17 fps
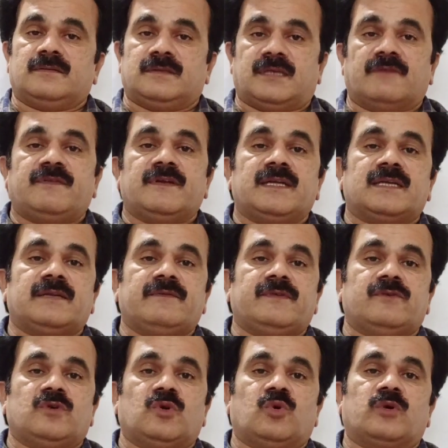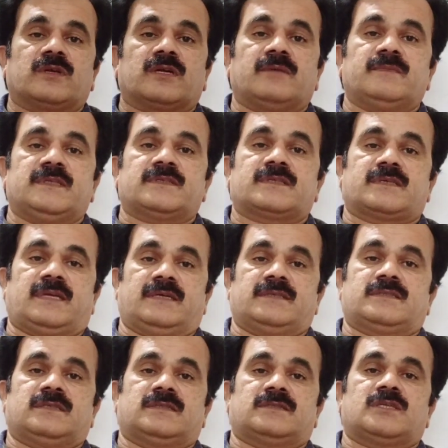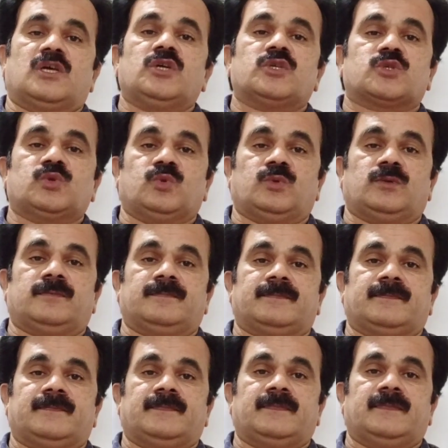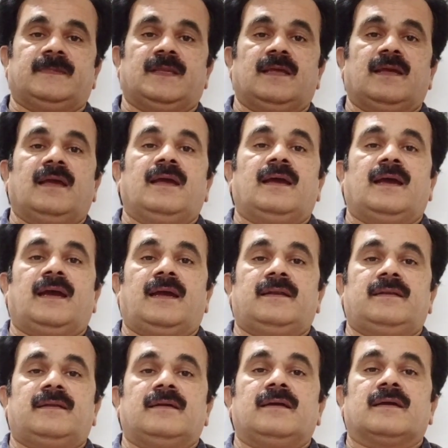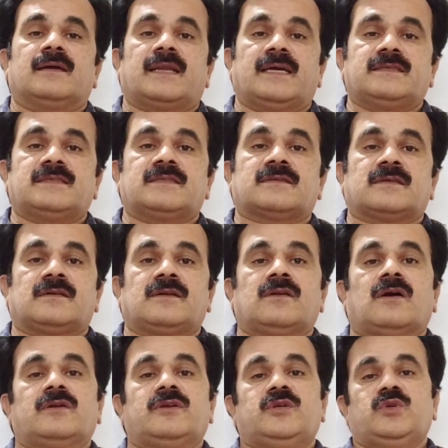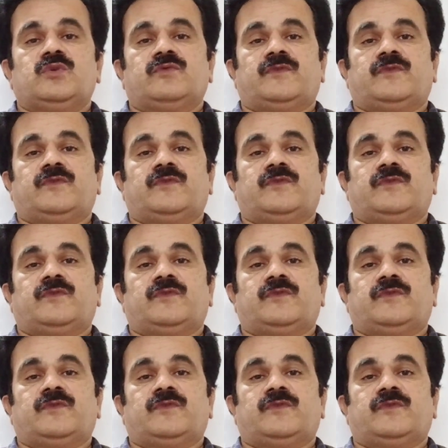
Definitely we will overcome this crisis soon. And crises are not new